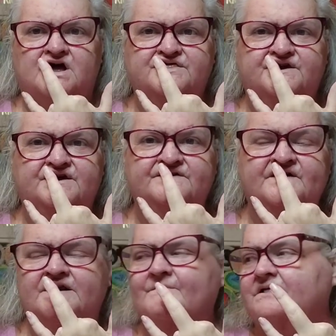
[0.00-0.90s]
like the
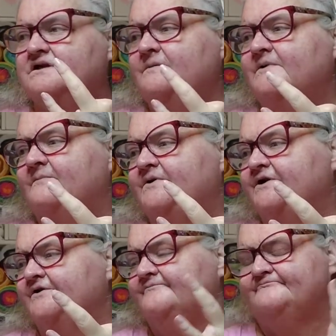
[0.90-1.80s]
inside of my lip up
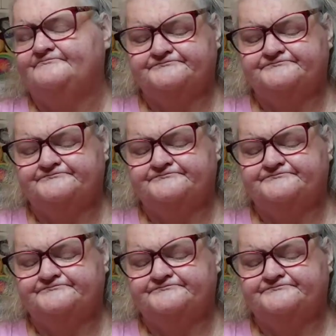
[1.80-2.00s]
here.